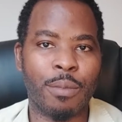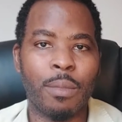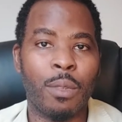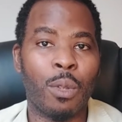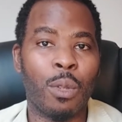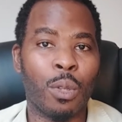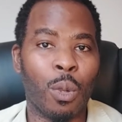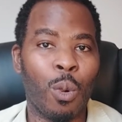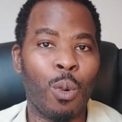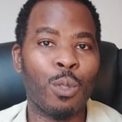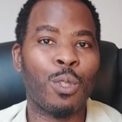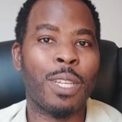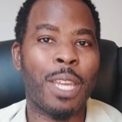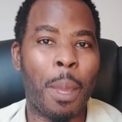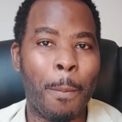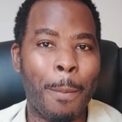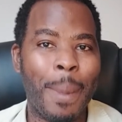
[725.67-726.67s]
You could also
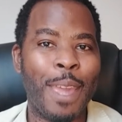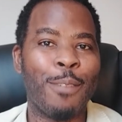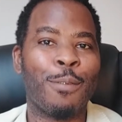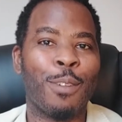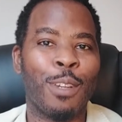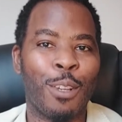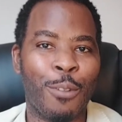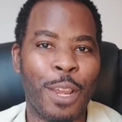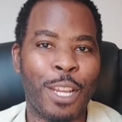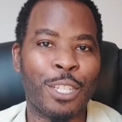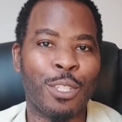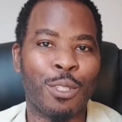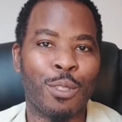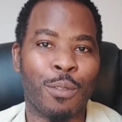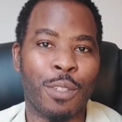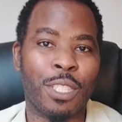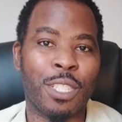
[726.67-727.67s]
get painful
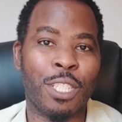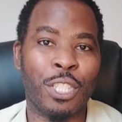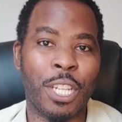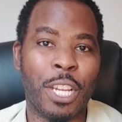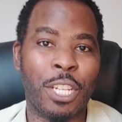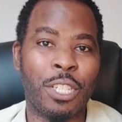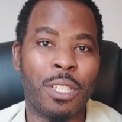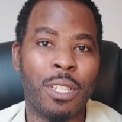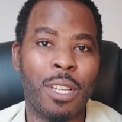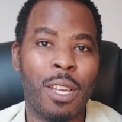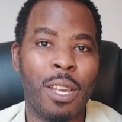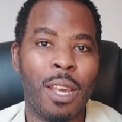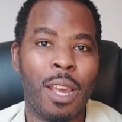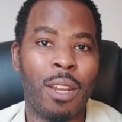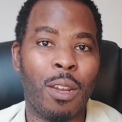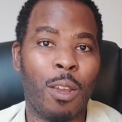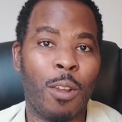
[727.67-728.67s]
erections of this injection,
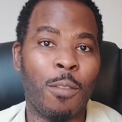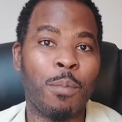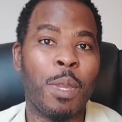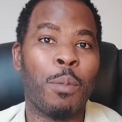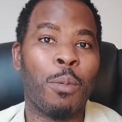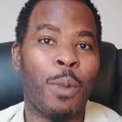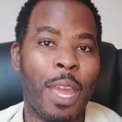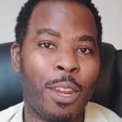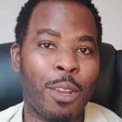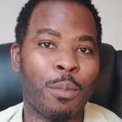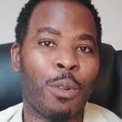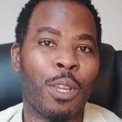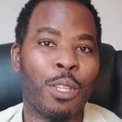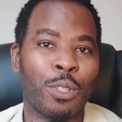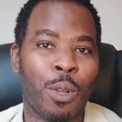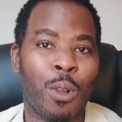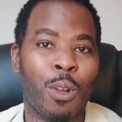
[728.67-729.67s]
and a lot of people end up
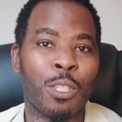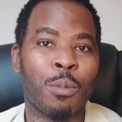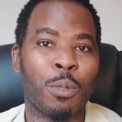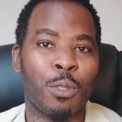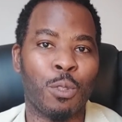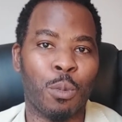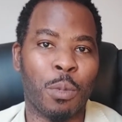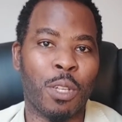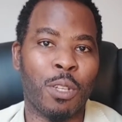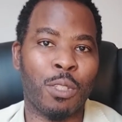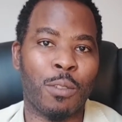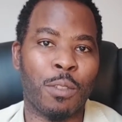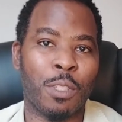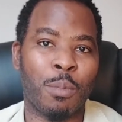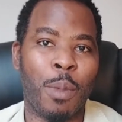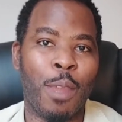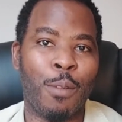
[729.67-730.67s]
going to hospital because of
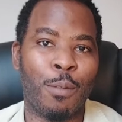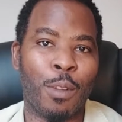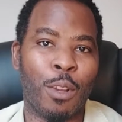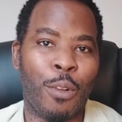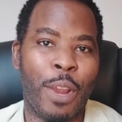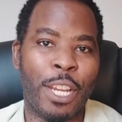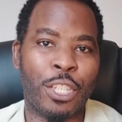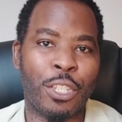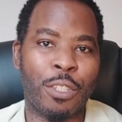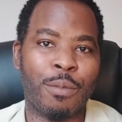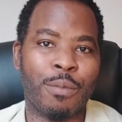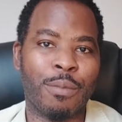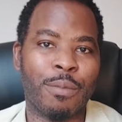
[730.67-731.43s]
this painful erection.